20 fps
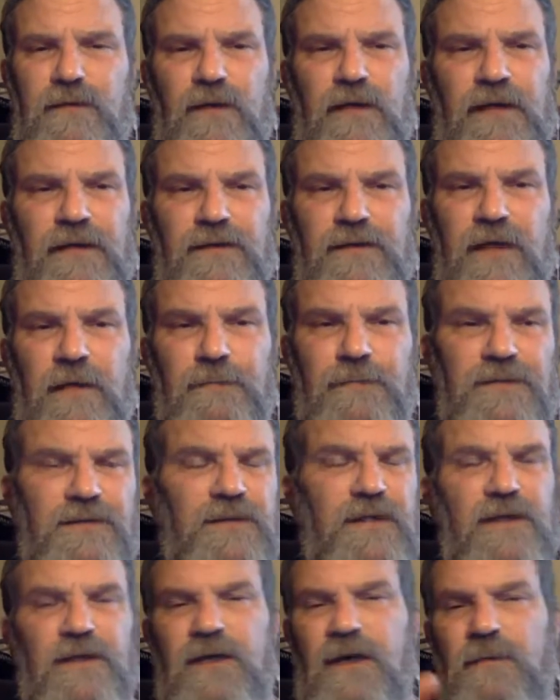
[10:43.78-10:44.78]

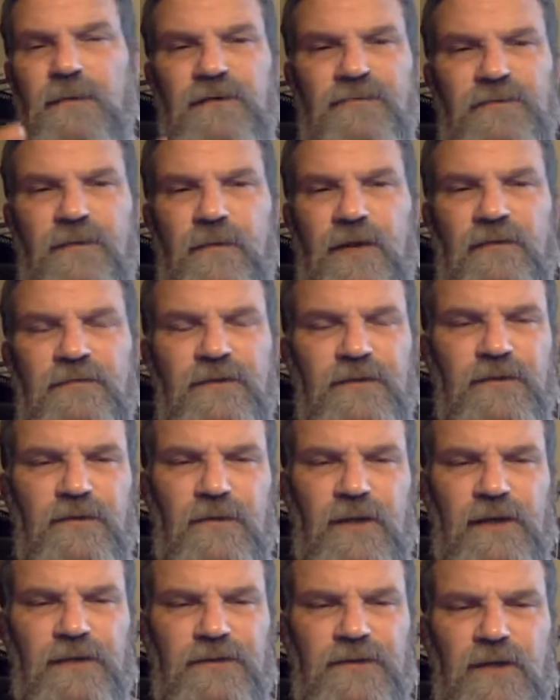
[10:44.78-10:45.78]
encompassing, coming from every
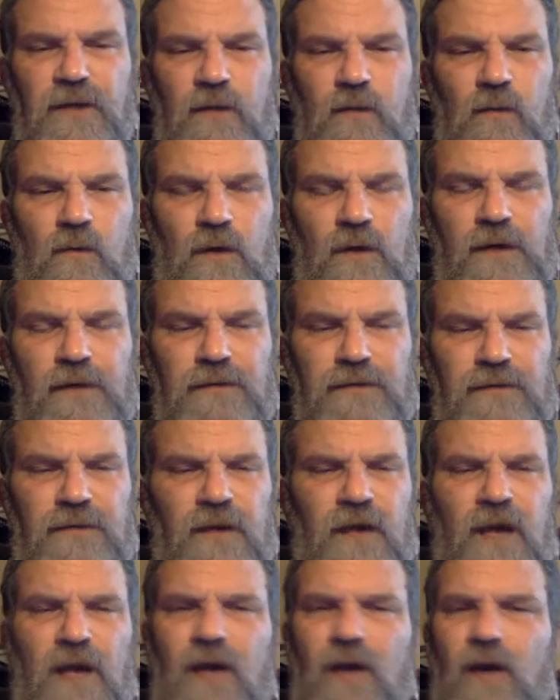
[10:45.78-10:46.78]
direction at once
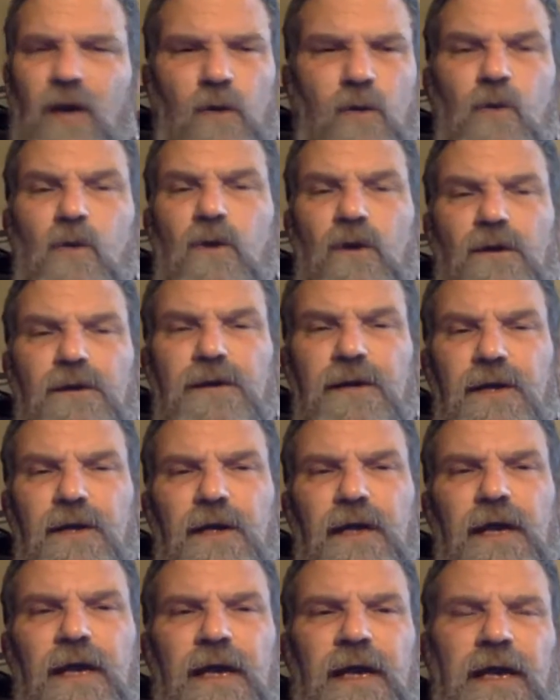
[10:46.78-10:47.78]
horn.
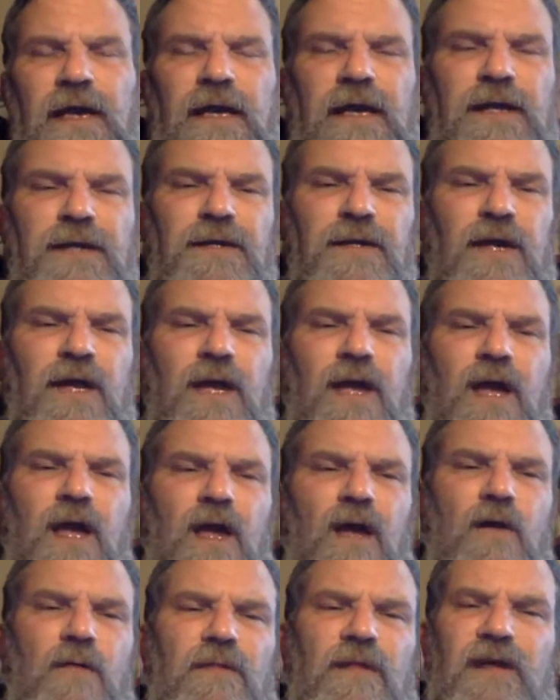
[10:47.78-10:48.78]
And
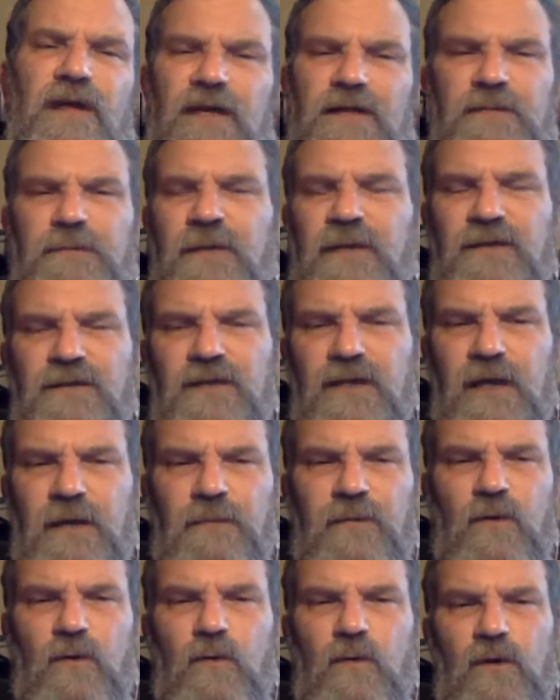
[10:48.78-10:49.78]
it's been
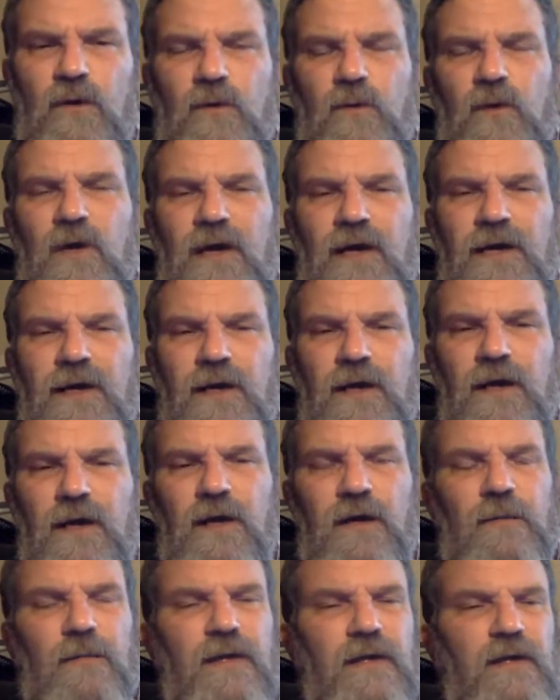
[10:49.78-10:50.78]
dubbed the worldwide
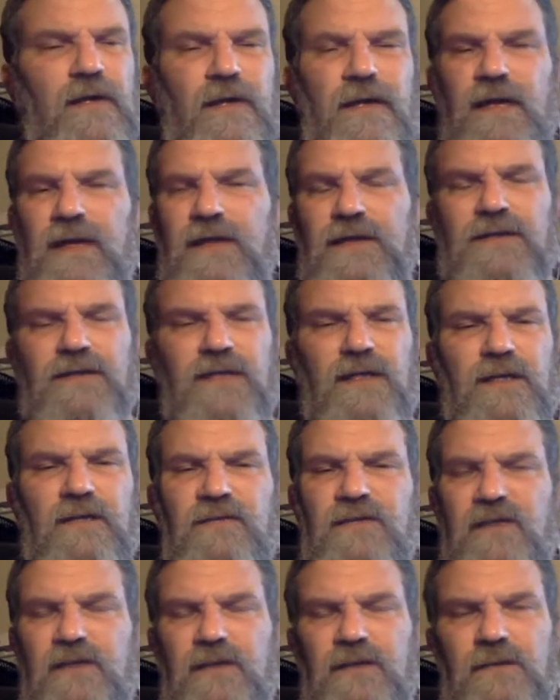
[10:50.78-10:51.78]
hum, and like I said,
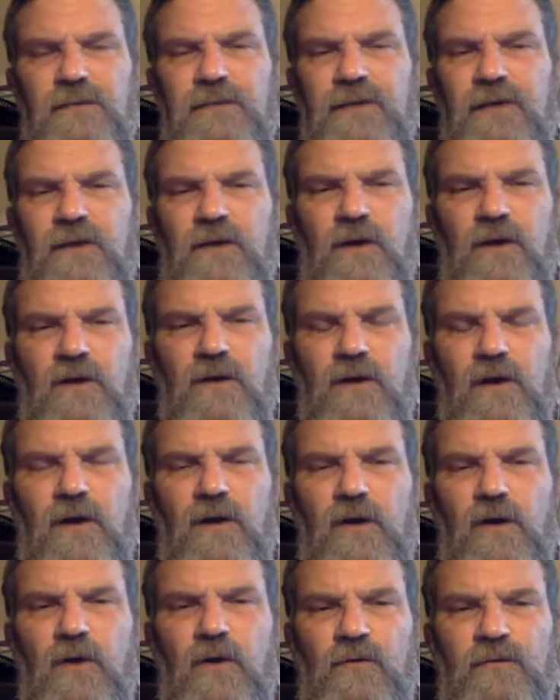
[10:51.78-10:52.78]
it's been heard
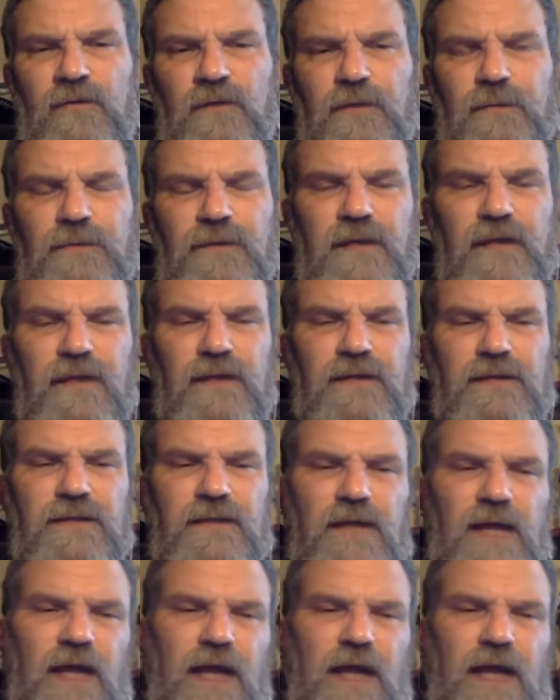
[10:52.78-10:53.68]
all over the place.